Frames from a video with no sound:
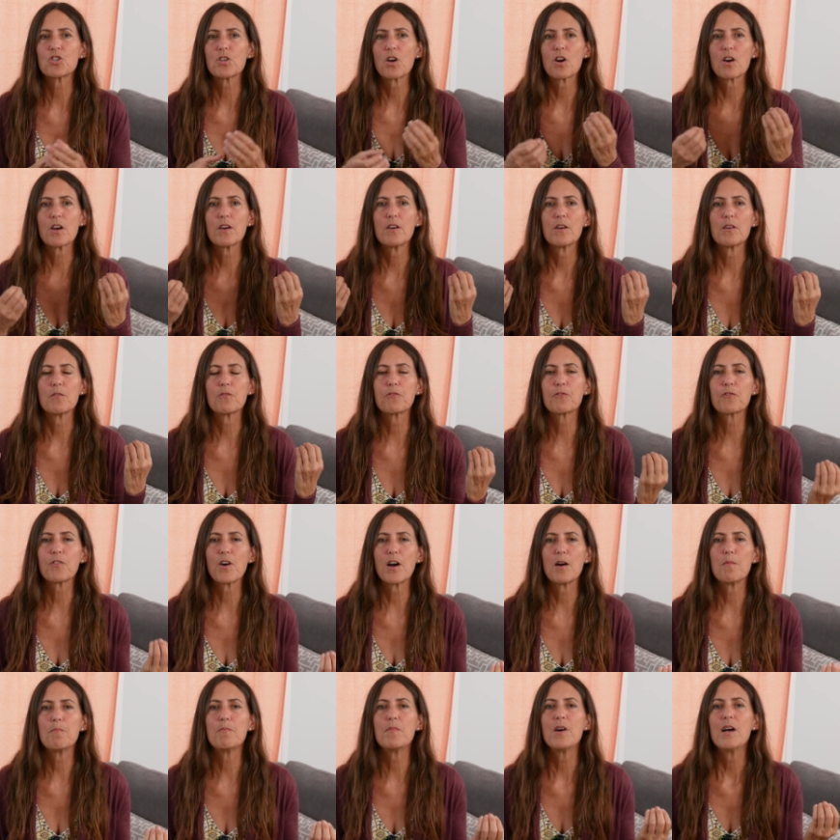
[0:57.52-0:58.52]
which are
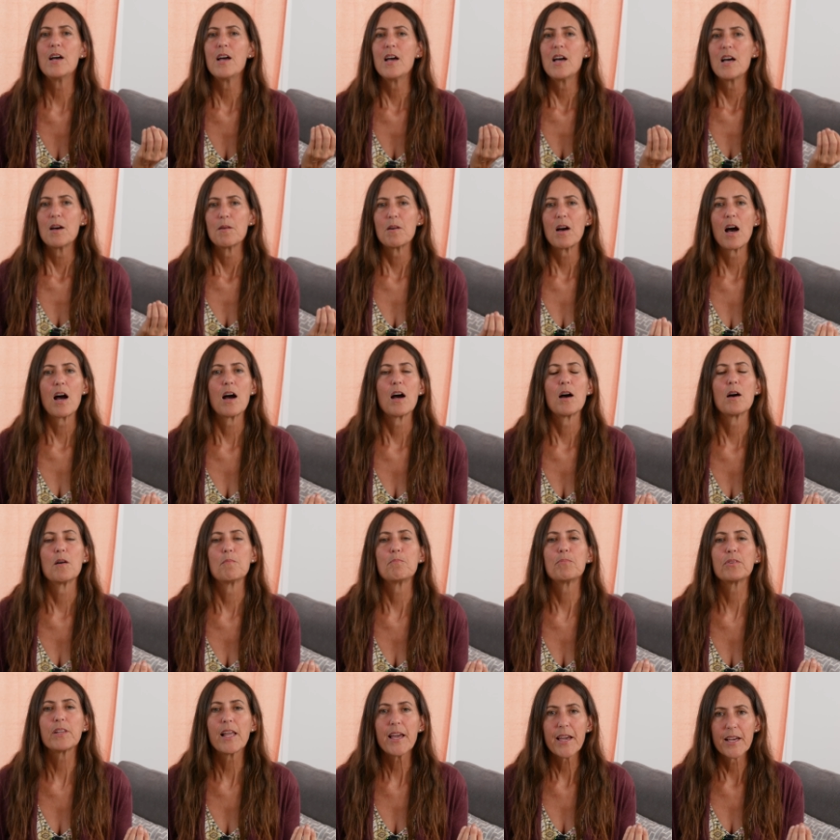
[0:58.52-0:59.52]
from
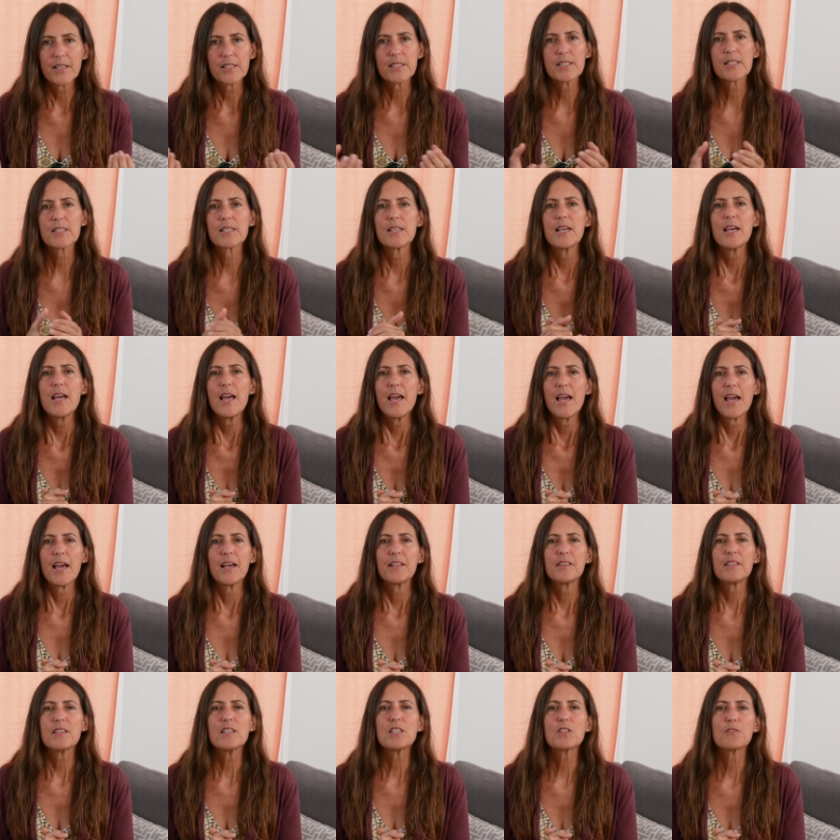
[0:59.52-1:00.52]
uh, plants.
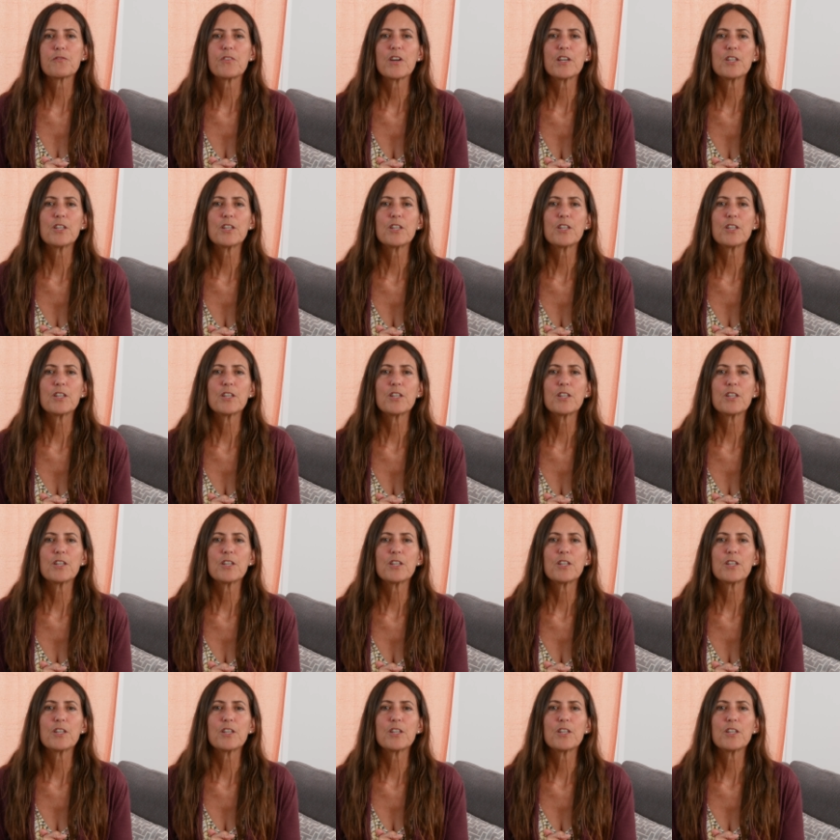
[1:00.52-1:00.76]
And these